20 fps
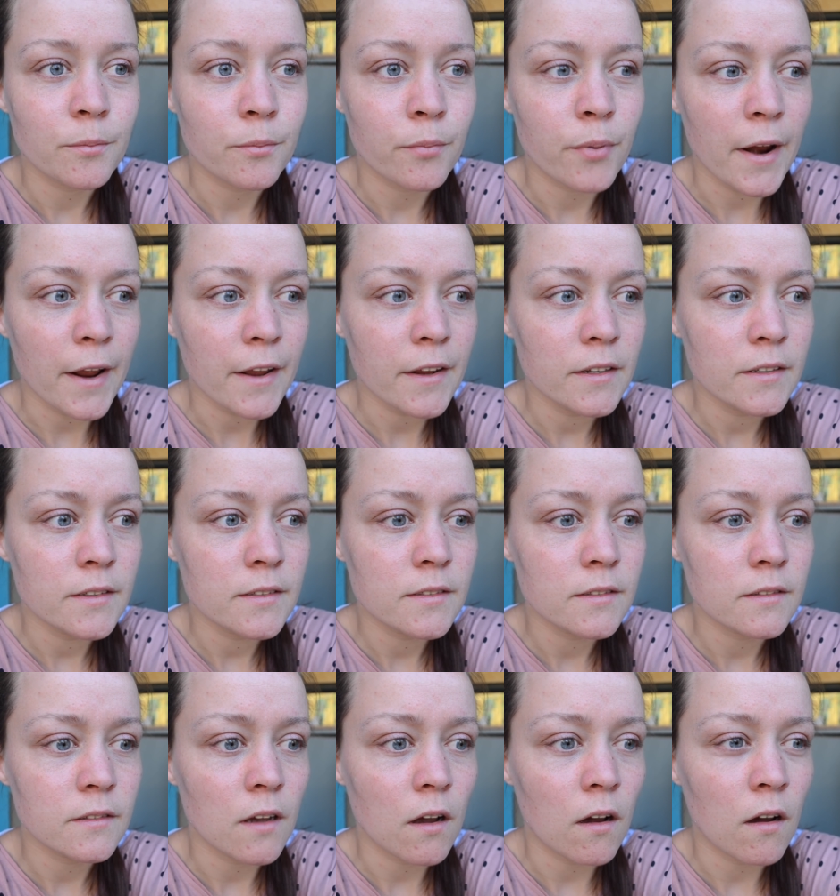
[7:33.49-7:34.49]

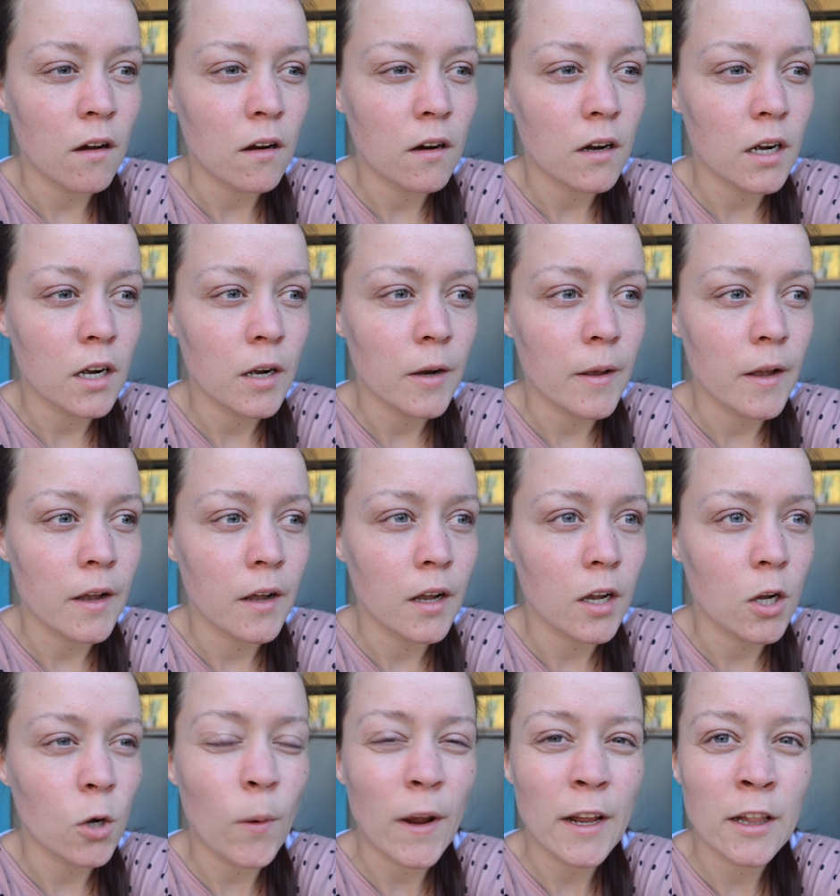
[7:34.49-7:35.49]
brackets are
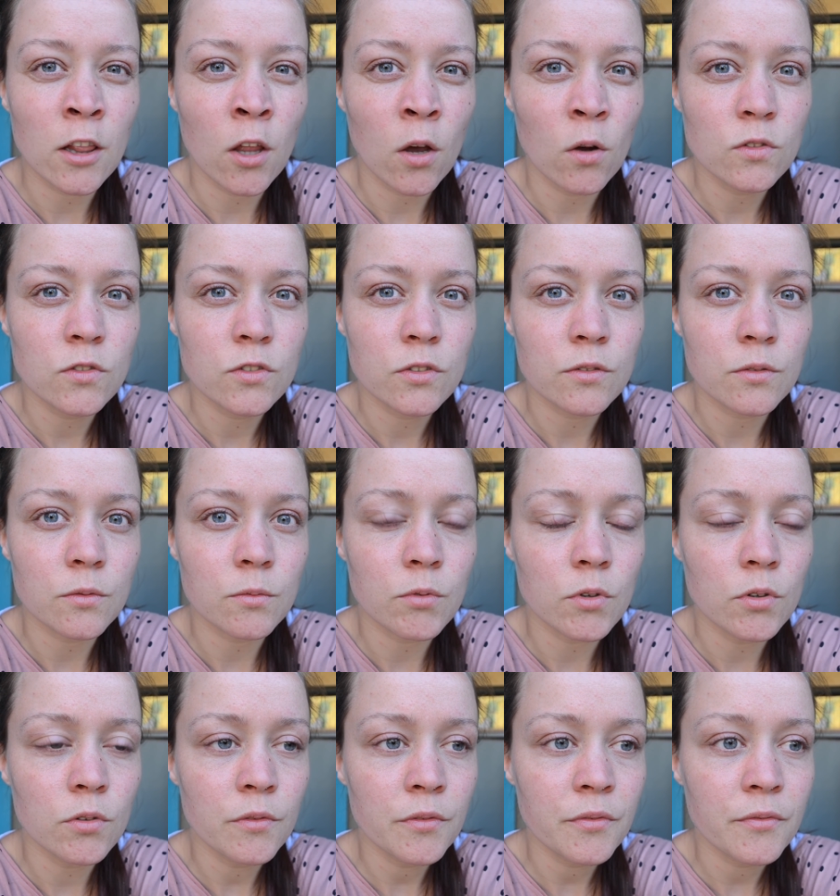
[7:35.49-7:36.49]
quite low to the
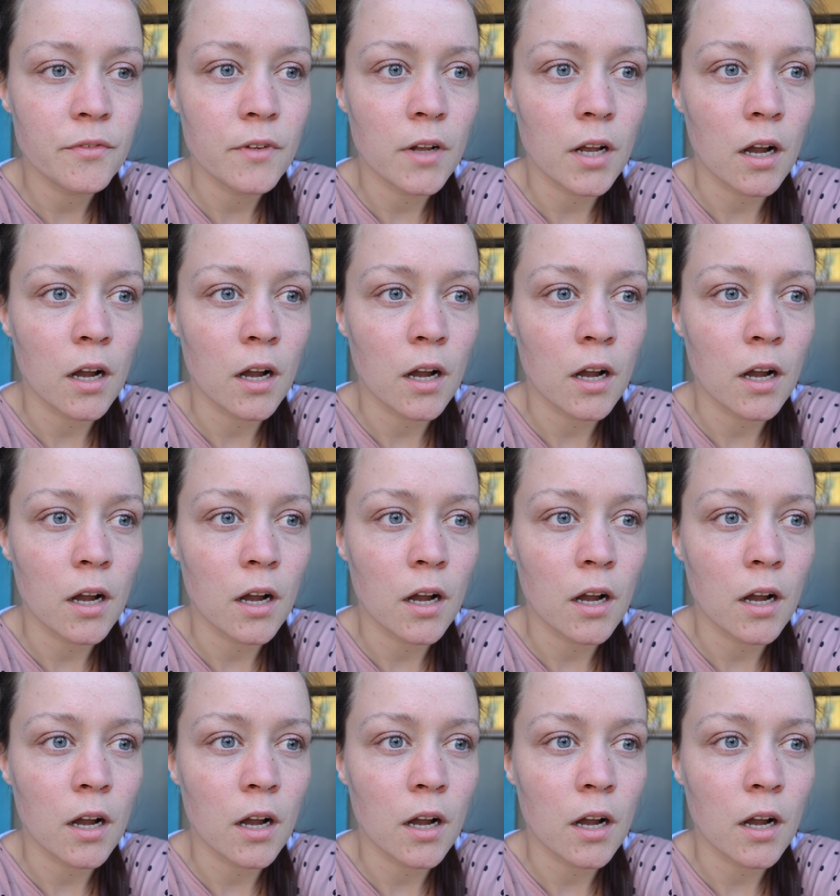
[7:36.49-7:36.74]
roof,